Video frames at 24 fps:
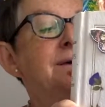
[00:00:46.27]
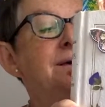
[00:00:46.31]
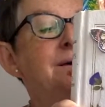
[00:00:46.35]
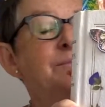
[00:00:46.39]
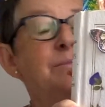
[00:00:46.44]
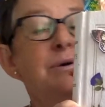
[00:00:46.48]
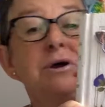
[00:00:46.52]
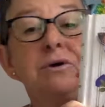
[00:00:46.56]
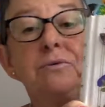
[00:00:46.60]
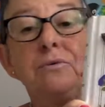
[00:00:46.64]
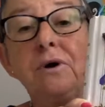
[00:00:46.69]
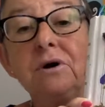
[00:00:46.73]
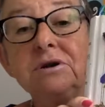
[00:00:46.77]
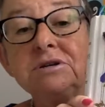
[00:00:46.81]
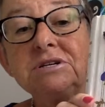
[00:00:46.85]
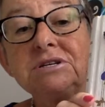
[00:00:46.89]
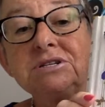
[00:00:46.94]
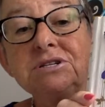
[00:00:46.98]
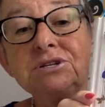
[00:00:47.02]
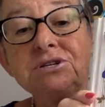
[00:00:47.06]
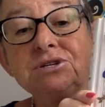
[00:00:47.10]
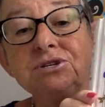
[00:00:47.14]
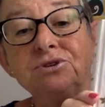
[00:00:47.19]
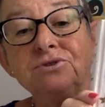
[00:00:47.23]
But I wanted
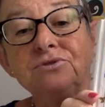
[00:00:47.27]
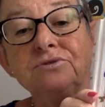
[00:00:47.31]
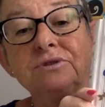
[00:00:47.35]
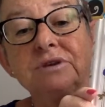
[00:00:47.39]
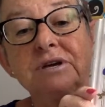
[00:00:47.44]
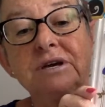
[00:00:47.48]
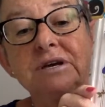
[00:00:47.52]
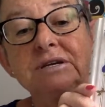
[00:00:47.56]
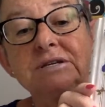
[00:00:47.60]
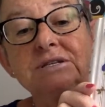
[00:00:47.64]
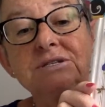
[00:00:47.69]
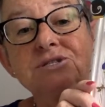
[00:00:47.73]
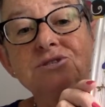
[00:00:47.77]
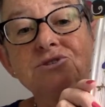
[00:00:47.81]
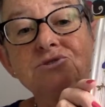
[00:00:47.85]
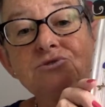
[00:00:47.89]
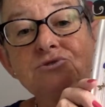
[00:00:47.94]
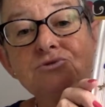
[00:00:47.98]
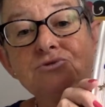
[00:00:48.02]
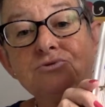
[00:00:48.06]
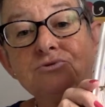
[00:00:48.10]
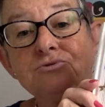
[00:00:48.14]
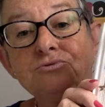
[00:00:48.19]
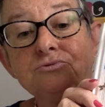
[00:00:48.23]
to do this
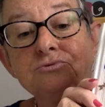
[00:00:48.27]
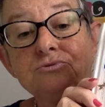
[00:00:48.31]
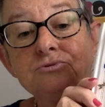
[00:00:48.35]
to